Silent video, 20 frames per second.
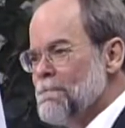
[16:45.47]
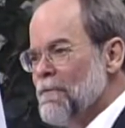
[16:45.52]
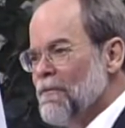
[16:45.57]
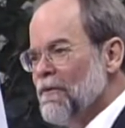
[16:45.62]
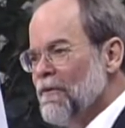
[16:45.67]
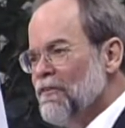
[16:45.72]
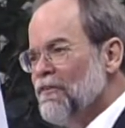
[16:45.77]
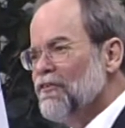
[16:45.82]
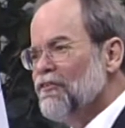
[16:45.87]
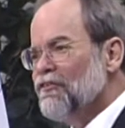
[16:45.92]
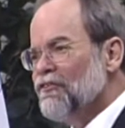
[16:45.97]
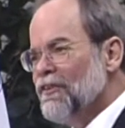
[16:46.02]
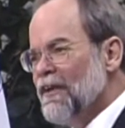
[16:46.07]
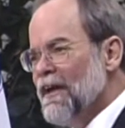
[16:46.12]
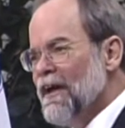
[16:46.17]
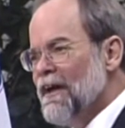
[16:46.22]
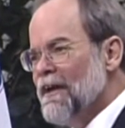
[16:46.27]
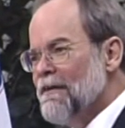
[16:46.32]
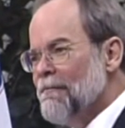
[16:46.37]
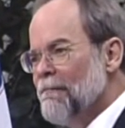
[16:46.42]
They're the
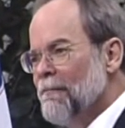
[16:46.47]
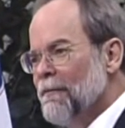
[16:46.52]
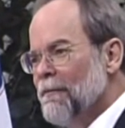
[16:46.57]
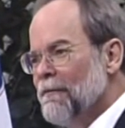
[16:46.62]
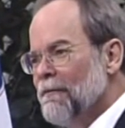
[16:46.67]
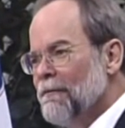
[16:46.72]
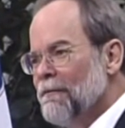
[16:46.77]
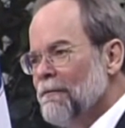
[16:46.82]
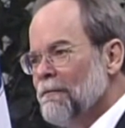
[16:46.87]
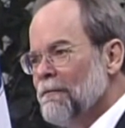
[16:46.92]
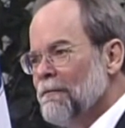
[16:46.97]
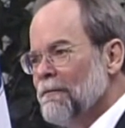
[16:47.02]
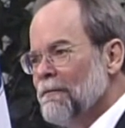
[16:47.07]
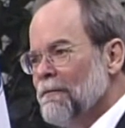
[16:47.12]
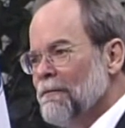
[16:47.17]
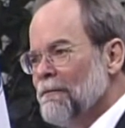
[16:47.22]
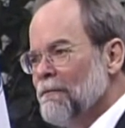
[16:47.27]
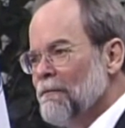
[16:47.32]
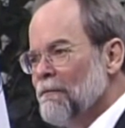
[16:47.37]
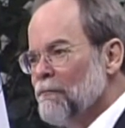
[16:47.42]
same.
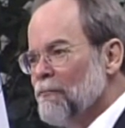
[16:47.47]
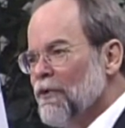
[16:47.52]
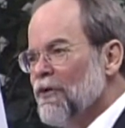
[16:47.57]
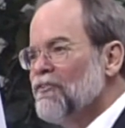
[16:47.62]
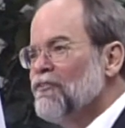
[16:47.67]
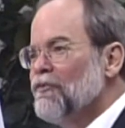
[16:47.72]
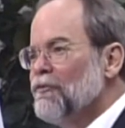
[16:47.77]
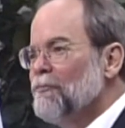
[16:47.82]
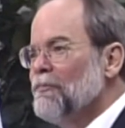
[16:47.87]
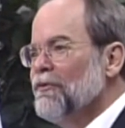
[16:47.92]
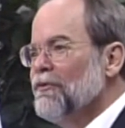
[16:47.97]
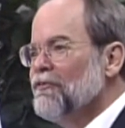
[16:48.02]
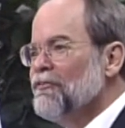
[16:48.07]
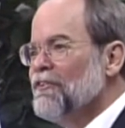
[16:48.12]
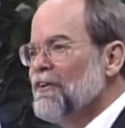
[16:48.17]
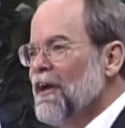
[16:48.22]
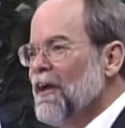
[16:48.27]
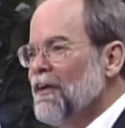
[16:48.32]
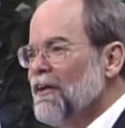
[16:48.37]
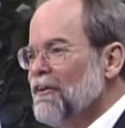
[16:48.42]
President
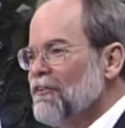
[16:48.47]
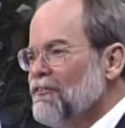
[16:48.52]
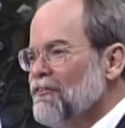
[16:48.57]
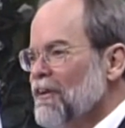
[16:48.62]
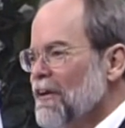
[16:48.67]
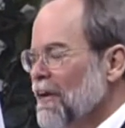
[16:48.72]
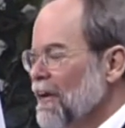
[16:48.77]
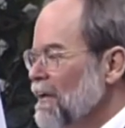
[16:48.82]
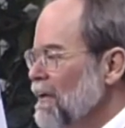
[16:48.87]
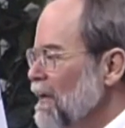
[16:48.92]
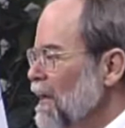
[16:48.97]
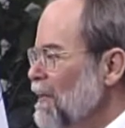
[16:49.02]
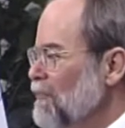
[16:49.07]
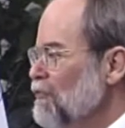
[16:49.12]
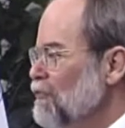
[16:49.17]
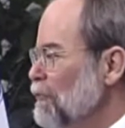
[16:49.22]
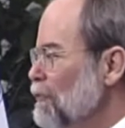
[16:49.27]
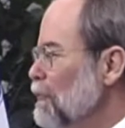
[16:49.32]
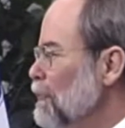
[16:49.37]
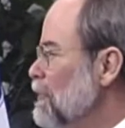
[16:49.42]
Bill's nodding his head.
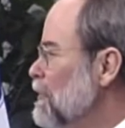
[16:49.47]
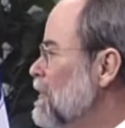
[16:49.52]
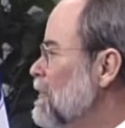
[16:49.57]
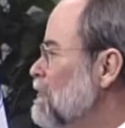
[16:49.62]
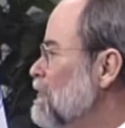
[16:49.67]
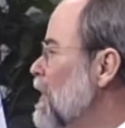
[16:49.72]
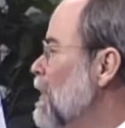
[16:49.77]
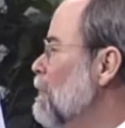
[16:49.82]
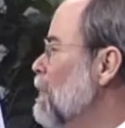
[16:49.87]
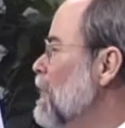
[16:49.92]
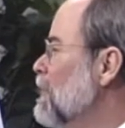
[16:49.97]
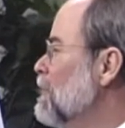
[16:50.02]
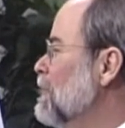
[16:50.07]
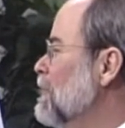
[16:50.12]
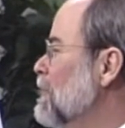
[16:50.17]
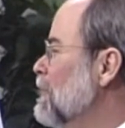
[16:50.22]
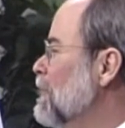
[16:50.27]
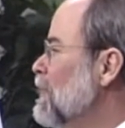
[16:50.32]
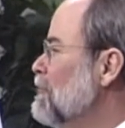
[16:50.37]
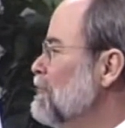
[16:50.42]
That's so good because I walked
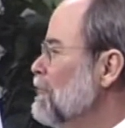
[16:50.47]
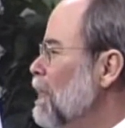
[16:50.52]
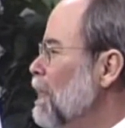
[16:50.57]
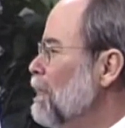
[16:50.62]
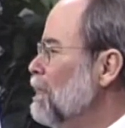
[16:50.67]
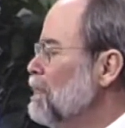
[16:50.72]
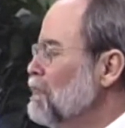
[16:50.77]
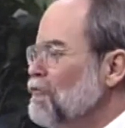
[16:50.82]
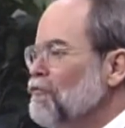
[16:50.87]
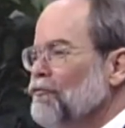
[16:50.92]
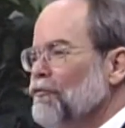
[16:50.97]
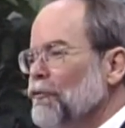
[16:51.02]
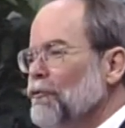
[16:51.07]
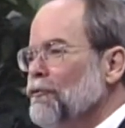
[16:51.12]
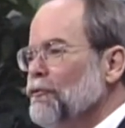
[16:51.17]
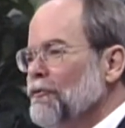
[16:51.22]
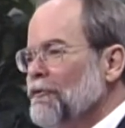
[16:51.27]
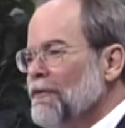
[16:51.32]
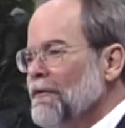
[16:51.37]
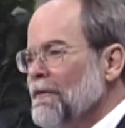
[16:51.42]
in here and I saw this
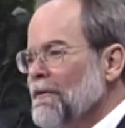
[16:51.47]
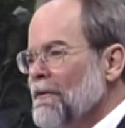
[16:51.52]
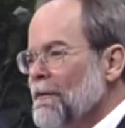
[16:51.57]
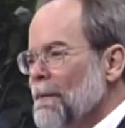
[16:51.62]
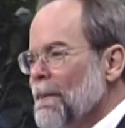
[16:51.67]
fruit.